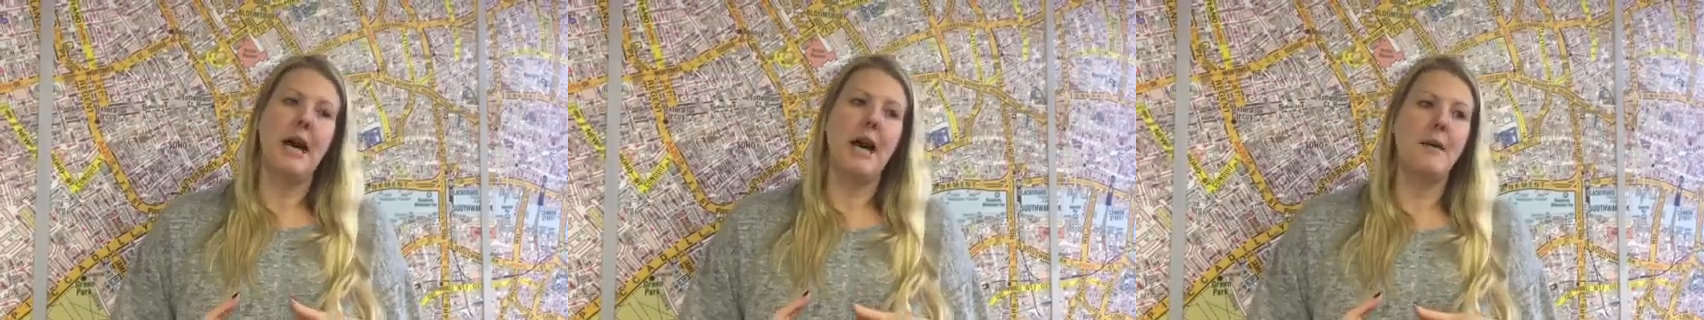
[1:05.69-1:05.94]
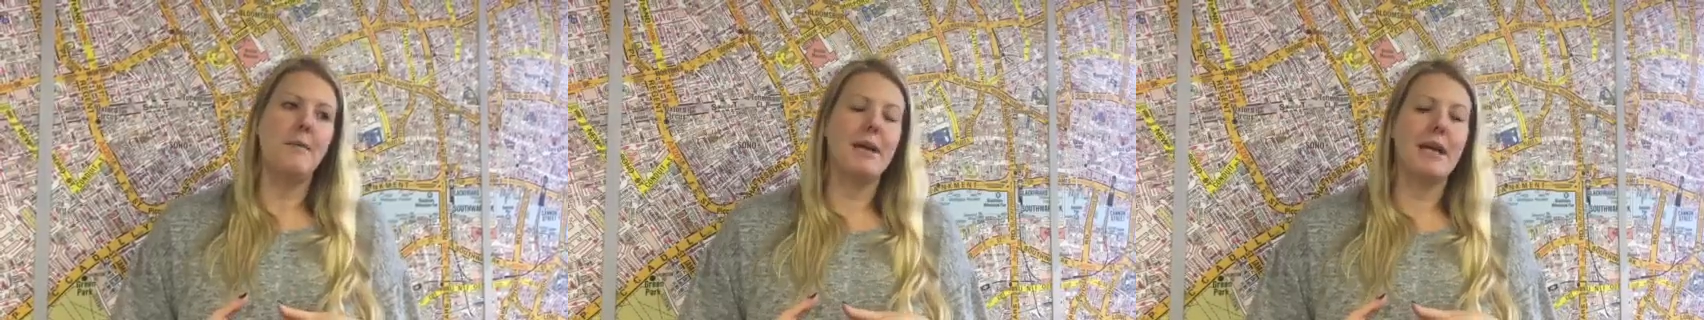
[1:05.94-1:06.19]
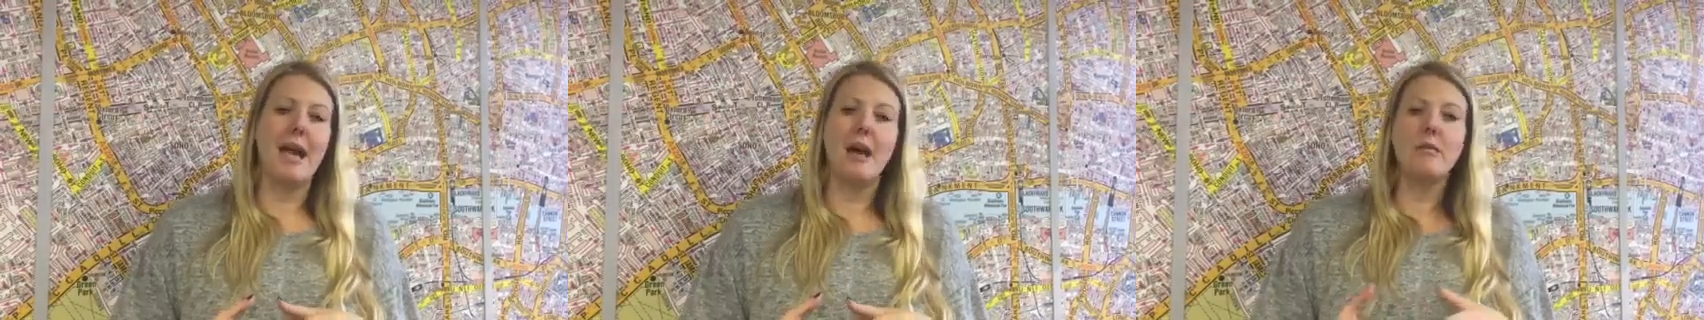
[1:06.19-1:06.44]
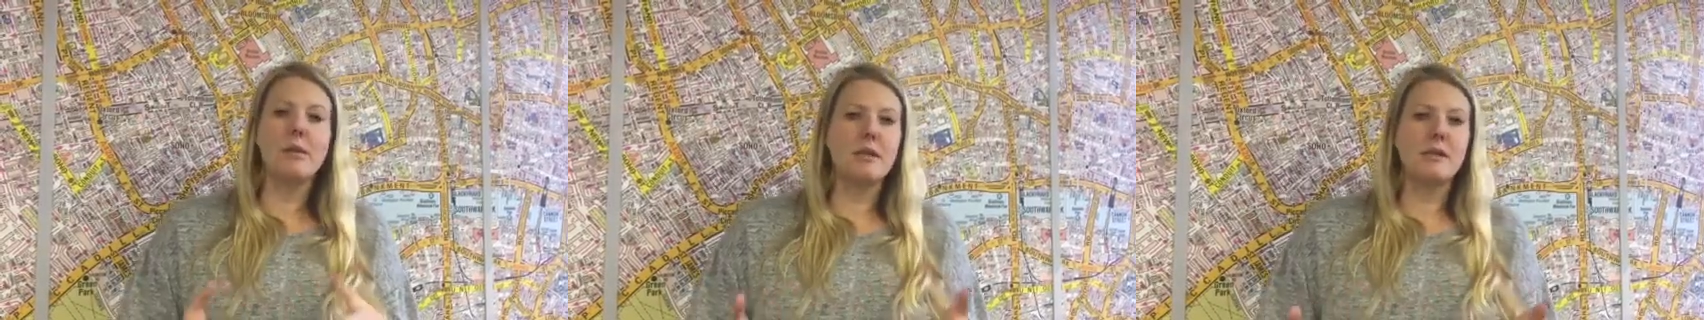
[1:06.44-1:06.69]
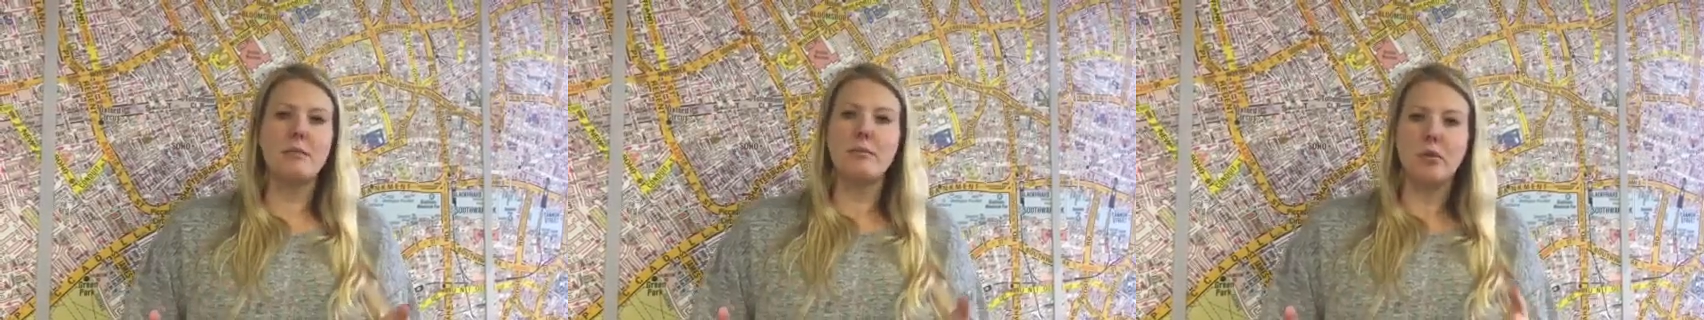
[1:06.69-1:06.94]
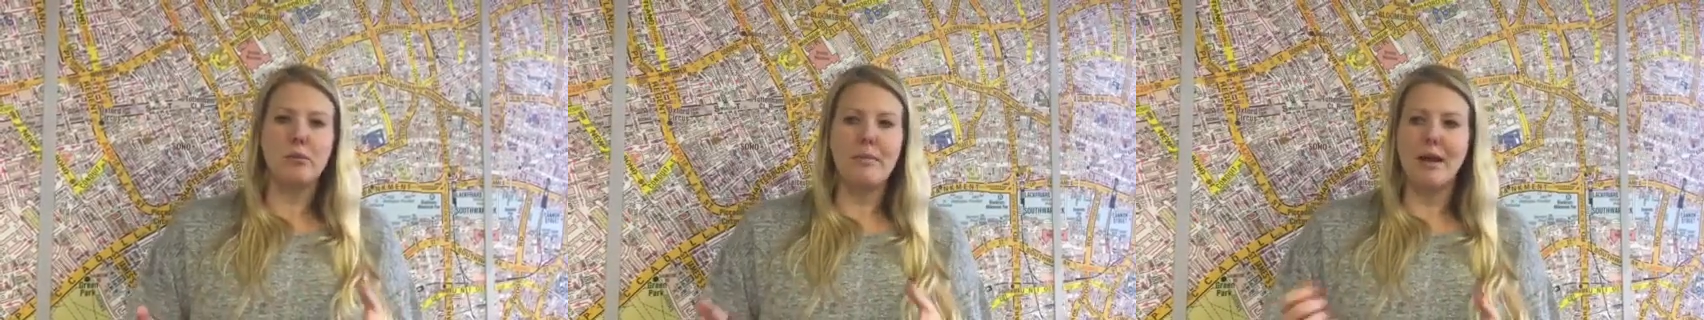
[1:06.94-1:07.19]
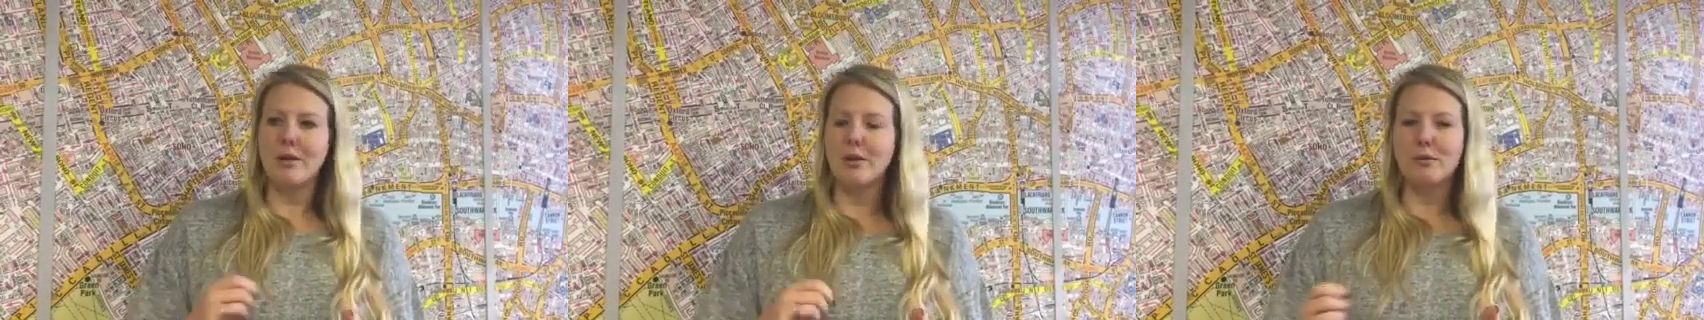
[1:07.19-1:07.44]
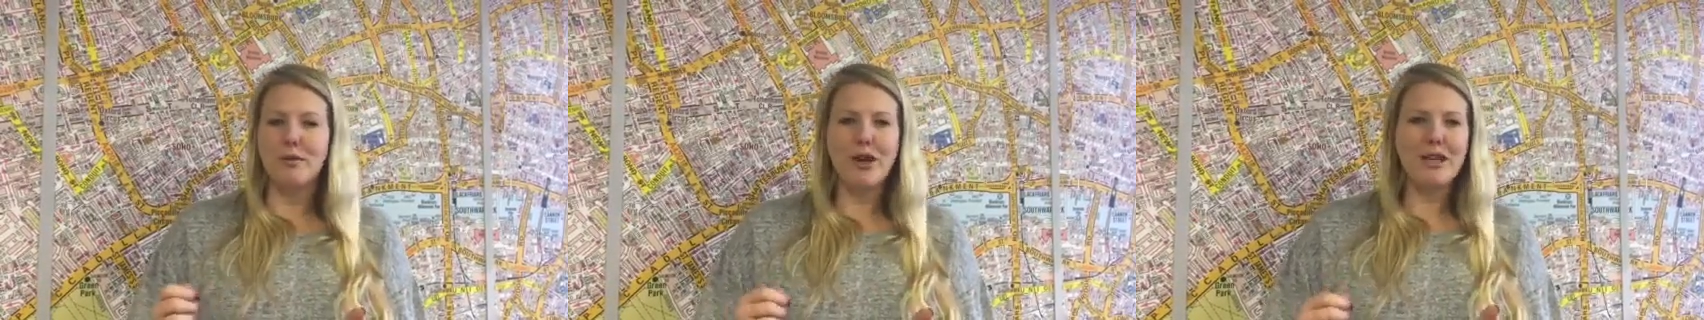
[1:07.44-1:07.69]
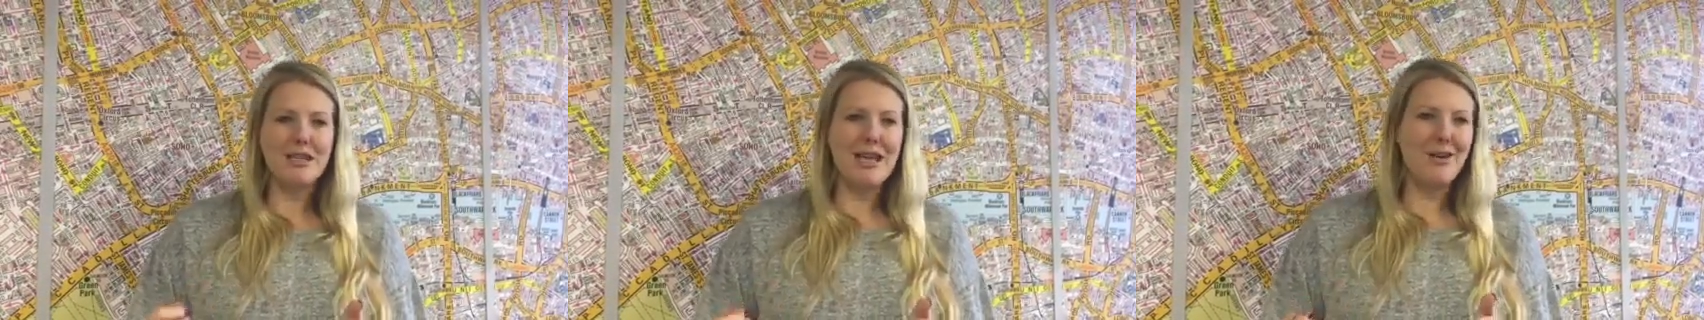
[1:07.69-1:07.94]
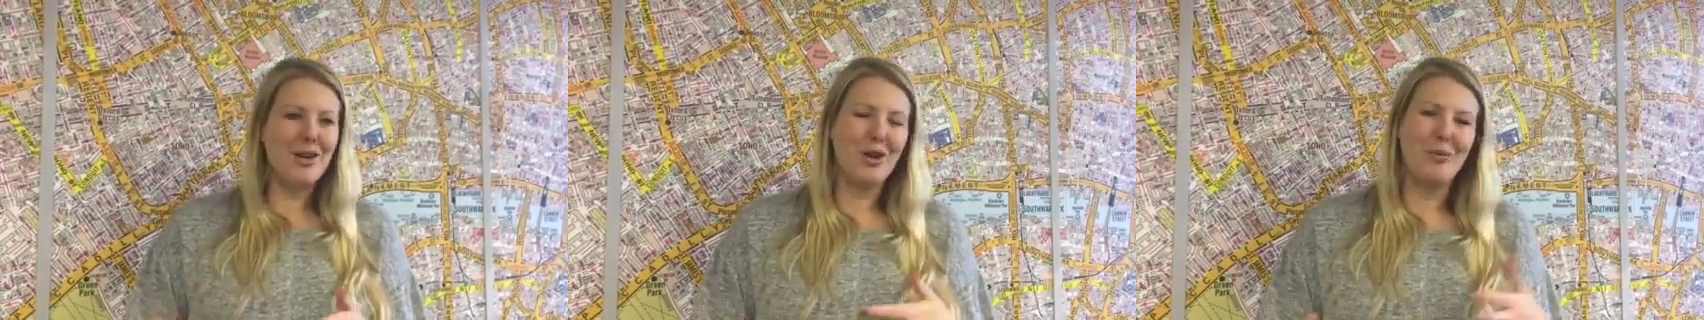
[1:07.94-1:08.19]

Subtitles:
It can be a simple manual write down,